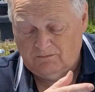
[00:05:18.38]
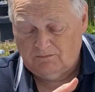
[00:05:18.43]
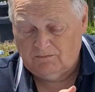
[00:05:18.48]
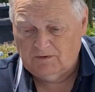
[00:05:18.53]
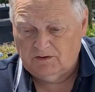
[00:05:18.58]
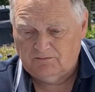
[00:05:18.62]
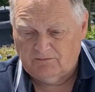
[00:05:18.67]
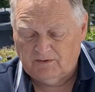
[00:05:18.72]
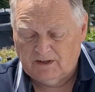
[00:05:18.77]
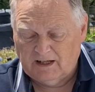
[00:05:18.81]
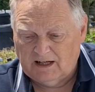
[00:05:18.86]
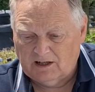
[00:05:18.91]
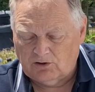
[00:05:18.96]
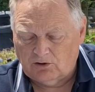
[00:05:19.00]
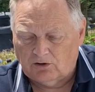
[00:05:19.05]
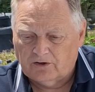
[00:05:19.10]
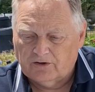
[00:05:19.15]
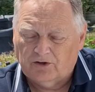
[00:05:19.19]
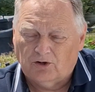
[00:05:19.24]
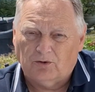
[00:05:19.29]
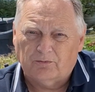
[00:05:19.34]
you've now
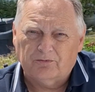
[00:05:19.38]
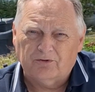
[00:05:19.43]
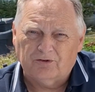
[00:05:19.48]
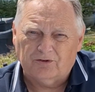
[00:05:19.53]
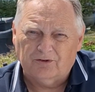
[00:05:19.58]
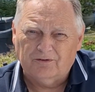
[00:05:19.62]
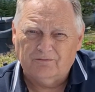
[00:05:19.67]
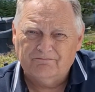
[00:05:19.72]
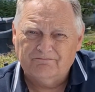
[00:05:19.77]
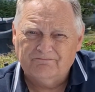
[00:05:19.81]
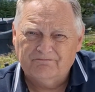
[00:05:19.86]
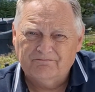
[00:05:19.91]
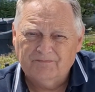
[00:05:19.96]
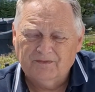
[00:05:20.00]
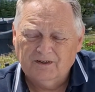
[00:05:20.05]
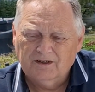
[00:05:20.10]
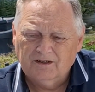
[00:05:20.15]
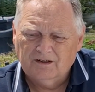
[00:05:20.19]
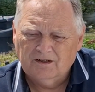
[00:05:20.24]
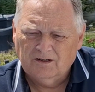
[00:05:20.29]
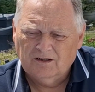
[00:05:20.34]
got an option
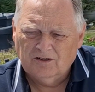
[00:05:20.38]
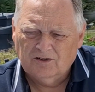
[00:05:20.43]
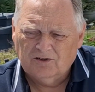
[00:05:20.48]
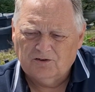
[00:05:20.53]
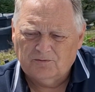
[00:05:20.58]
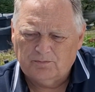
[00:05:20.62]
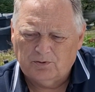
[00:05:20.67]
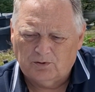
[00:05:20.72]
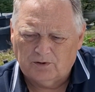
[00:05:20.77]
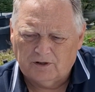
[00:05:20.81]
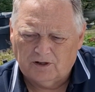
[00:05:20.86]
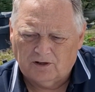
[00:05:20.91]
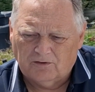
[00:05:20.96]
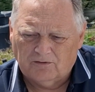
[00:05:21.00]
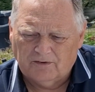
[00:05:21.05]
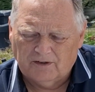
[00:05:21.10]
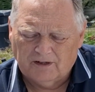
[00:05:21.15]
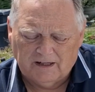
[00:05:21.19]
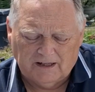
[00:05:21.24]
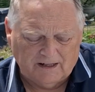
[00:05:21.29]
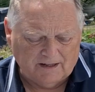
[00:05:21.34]
to put it
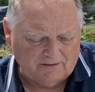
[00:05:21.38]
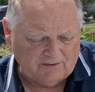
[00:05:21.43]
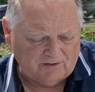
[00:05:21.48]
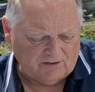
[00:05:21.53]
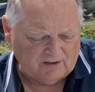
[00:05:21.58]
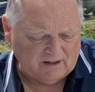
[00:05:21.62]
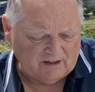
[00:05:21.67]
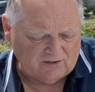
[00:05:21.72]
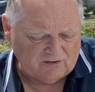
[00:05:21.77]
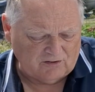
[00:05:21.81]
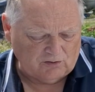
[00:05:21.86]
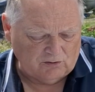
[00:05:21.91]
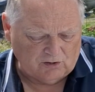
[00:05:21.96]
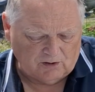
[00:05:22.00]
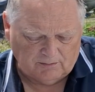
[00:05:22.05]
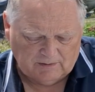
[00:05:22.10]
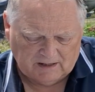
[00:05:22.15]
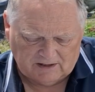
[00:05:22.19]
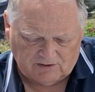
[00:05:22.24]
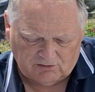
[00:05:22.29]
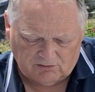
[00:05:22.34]
on there. So it's all
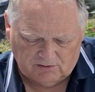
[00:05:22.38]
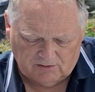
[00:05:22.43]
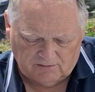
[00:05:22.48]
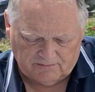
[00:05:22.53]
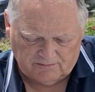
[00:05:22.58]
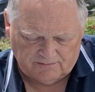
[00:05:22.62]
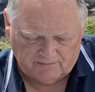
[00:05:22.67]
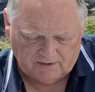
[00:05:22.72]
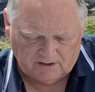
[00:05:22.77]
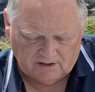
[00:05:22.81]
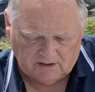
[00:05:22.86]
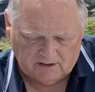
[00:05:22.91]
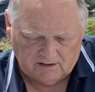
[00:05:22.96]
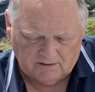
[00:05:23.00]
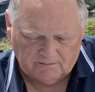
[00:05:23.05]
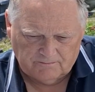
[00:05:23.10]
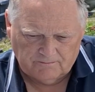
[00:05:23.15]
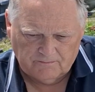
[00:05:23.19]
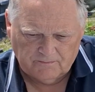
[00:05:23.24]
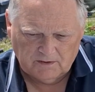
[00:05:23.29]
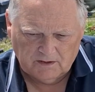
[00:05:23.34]
a matter of
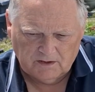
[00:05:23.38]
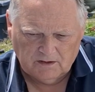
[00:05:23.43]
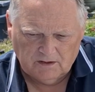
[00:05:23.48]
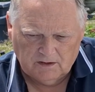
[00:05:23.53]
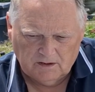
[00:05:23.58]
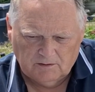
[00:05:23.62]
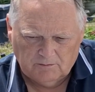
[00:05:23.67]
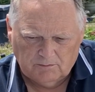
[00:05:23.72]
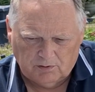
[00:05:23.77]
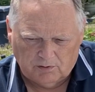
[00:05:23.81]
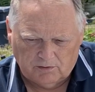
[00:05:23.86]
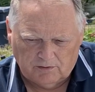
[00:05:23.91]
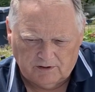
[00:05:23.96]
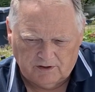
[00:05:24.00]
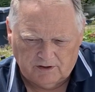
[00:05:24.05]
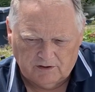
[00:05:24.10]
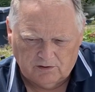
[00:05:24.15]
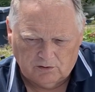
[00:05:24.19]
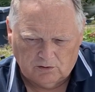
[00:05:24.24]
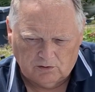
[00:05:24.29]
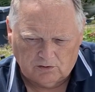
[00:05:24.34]
putting
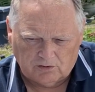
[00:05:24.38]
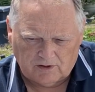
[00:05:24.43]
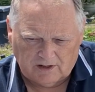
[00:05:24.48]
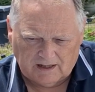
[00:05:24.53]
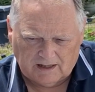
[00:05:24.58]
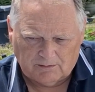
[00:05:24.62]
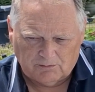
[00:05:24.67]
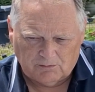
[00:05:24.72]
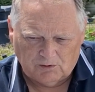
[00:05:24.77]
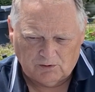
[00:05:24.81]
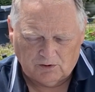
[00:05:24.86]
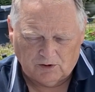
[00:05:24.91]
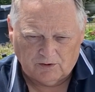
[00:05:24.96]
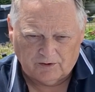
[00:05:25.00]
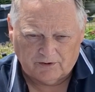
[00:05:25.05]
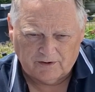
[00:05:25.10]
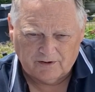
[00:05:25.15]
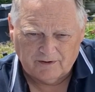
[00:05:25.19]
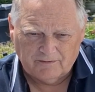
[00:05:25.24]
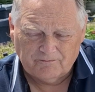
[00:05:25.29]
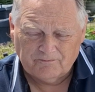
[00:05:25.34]
your camera
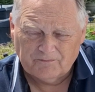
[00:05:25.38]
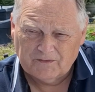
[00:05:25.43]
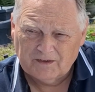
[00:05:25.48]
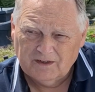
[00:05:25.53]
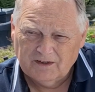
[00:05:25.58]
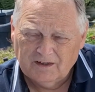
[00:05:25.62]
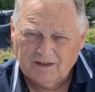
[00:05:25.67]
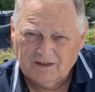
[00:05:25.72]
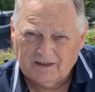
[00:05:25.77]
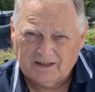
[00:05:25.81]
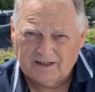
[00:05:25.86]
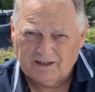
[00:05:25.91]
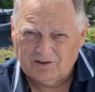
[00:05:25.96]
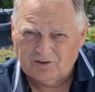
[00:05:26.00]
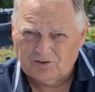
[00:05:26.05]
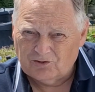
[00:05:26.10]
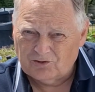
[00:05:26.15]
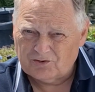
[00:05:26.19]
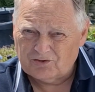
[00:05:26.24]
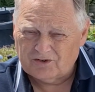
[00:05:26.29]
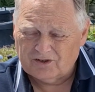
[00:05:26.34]
on and
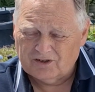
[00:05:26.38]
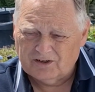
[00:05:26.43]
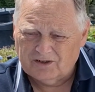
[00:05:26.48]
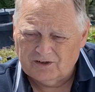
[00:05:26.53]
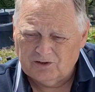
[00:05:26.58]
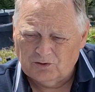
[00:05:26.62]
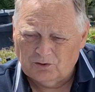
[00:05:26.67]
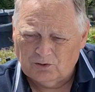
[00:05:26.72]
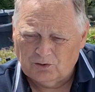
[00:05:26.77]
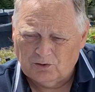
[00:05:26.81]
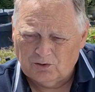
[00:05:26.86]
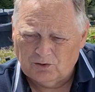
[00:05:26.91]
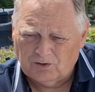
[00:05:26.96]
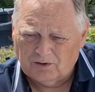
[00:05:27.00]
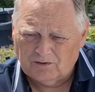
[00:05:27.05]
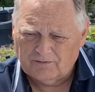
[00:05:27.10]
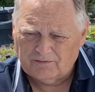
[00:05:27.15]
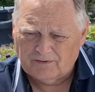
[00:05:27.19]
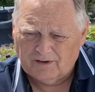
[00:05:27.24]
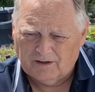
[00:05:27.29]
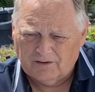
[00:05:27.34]
adjusting your
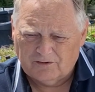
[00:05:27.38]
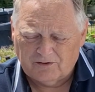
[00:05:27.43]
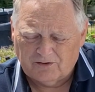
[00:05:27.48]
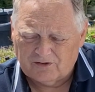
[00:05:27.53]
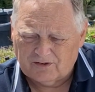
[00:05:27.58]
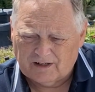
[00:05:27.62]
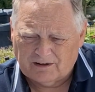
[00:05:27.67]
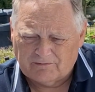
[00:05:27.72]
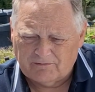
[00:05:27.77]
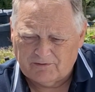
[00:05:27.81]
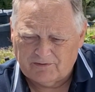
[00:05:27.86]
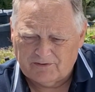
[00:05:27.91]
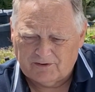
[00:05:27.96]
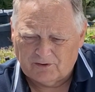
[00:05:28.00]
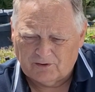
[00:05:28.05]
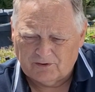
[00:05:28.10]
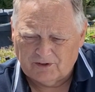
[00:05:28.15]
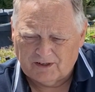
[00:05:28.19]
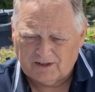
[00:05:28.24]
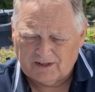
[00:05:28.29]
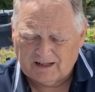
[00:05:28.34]
focus and everything
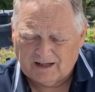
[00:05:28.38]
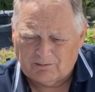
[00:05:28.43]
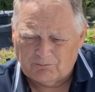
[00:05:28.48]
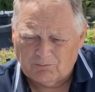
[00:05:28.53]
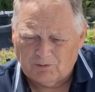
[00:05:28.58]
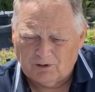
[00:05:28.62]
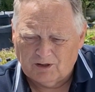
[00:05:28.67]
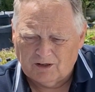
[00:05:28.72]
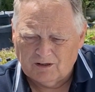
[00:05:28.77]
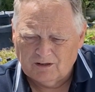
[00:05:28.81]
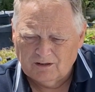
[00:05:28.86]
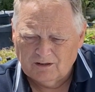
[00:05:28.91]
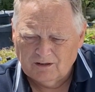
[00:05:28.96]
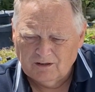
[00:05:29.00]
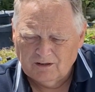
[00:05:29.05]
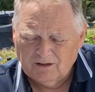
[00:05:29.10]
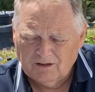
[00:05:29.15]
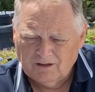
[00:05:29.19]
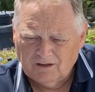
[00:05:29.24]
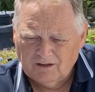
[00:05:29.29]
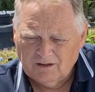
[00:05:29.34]
on your camera
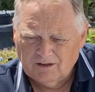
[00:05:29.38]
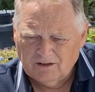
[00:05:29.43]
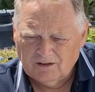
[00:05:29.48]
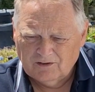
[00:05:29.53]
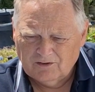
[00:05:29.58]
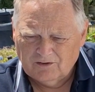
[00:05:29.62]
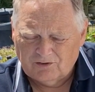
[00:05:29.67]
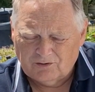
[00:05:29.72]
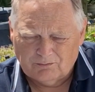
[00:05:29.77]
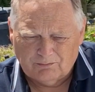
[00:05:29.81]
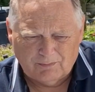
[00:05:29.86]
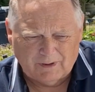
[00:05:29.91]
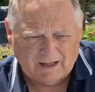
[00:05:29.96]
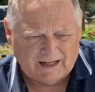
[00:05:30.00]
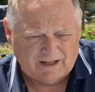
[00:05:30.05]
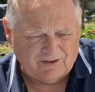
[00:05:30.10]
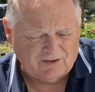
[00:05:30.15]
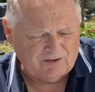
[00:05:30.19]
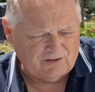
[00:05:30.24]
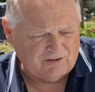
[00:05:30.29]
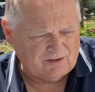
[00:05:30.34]
to
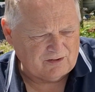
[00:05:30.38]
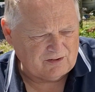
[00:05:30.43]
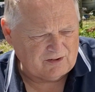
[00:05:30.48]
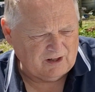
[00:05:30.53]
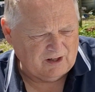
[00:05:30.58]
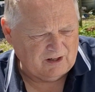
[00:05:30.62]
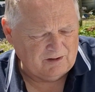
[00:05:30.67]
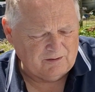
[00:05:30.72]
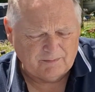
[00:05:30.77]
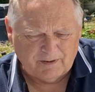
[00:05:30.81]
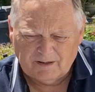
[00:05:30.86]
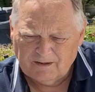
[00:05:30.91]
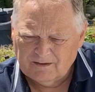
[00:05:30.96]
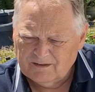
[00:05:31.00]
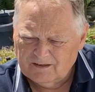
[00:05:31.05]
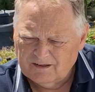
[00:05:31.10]
match the scope.